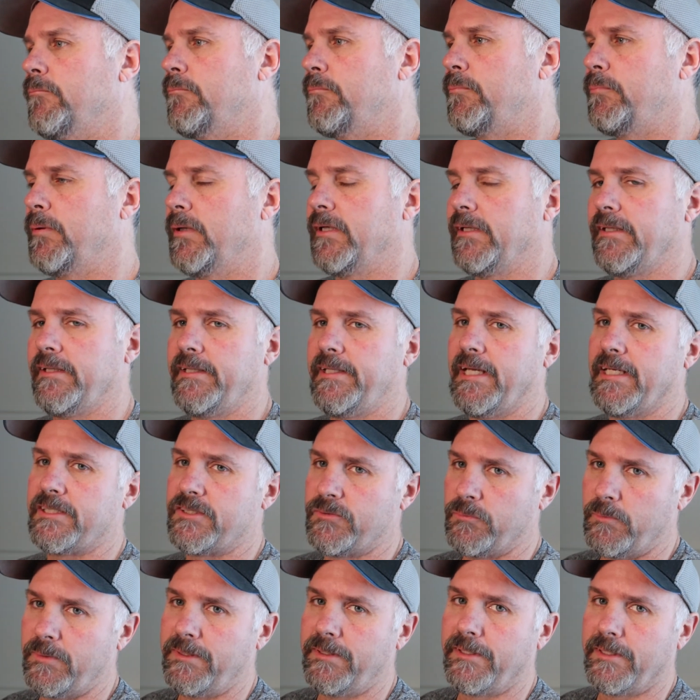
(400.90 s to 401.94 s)
But that's
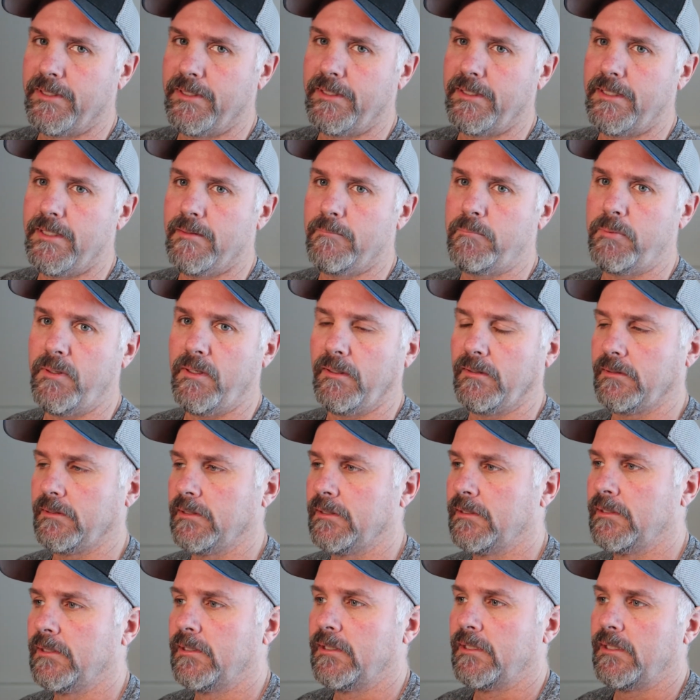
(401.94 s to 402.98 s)
when you're gonna get plugged.
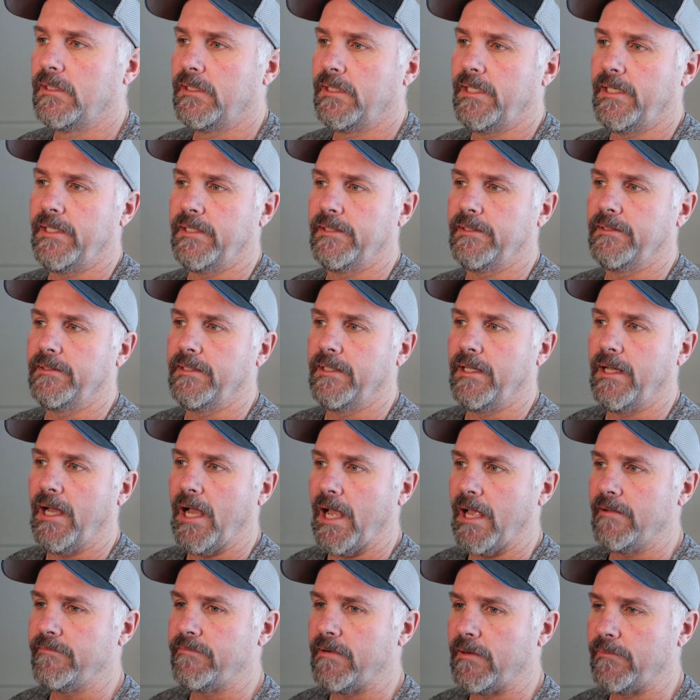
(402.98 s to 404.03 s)
And
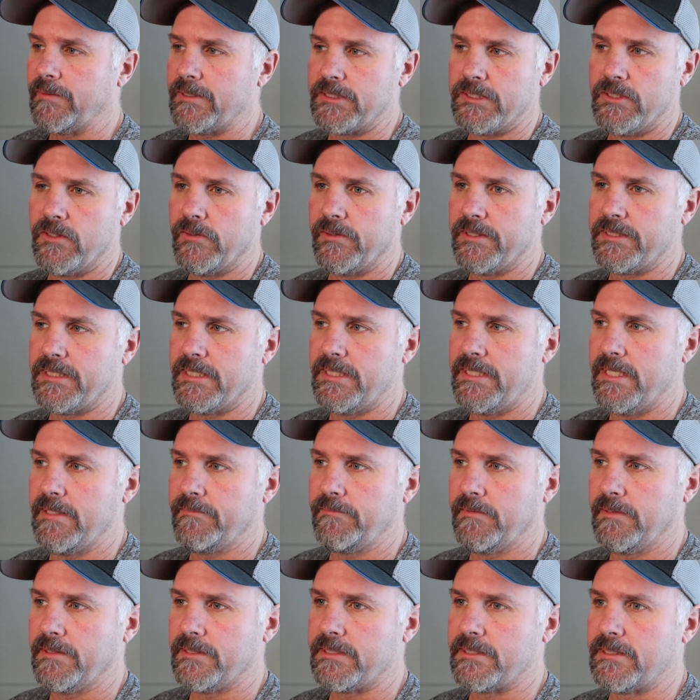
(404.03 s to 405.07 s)
I've always noticed a
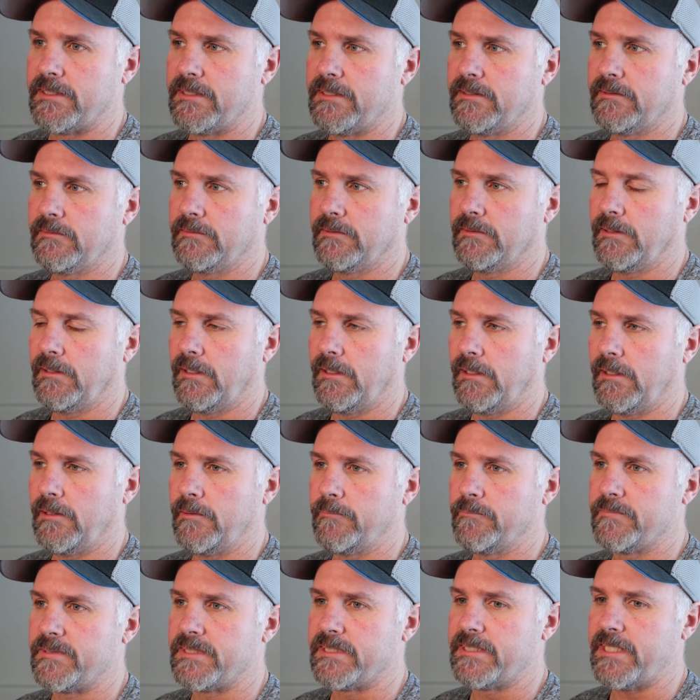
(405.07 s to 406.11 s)
difference
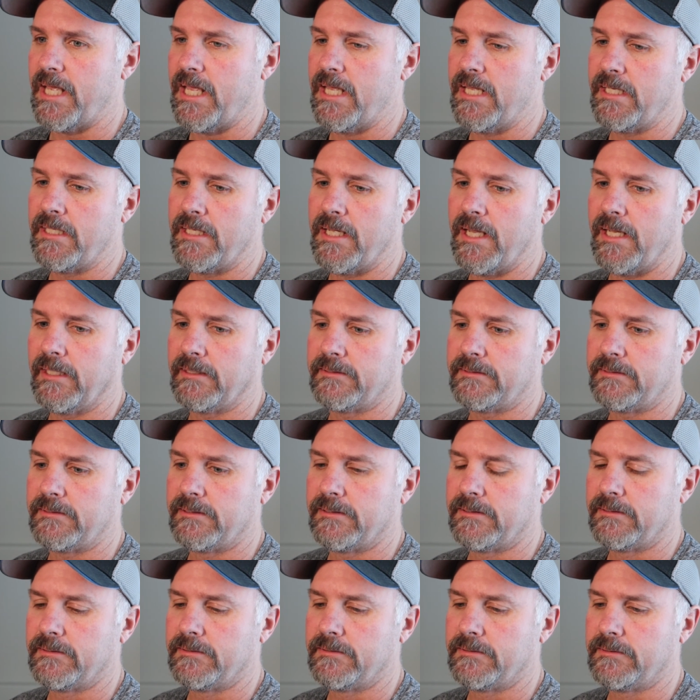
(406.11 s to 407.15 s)
staying at
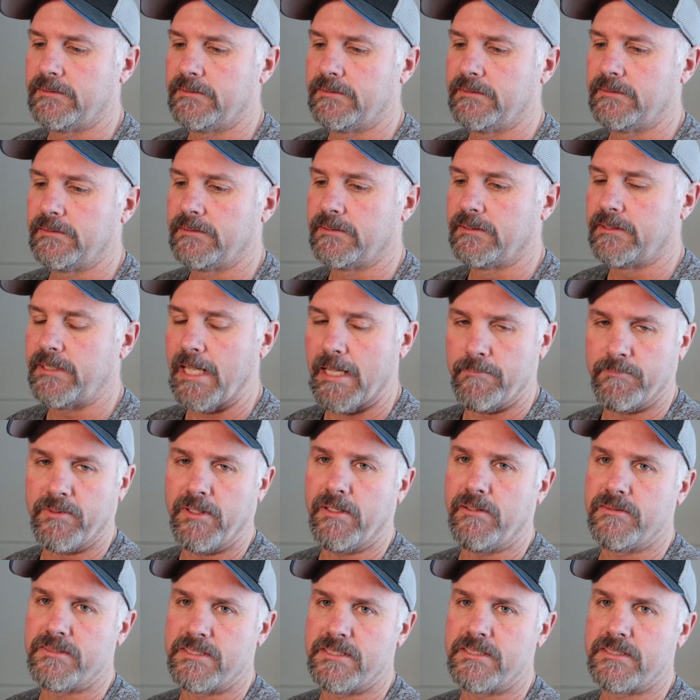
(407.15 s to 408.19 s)

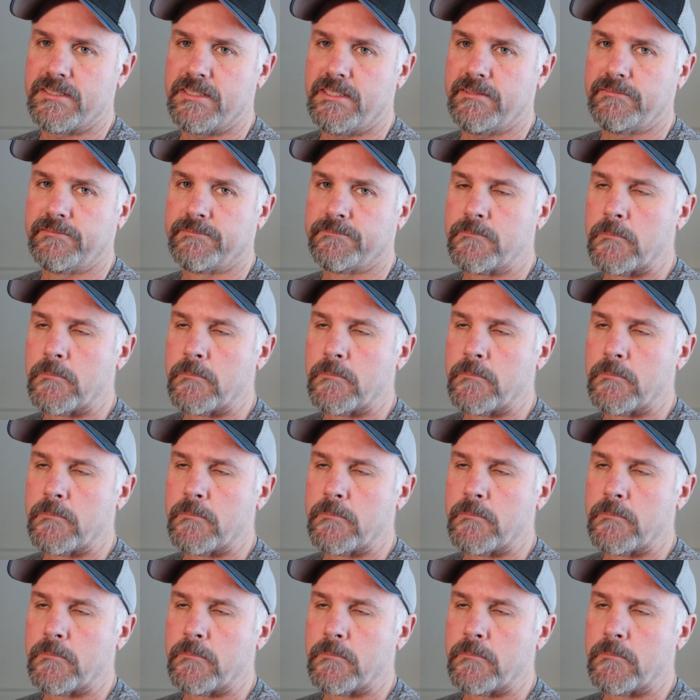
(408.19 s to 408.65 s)
campgrounds and stuff.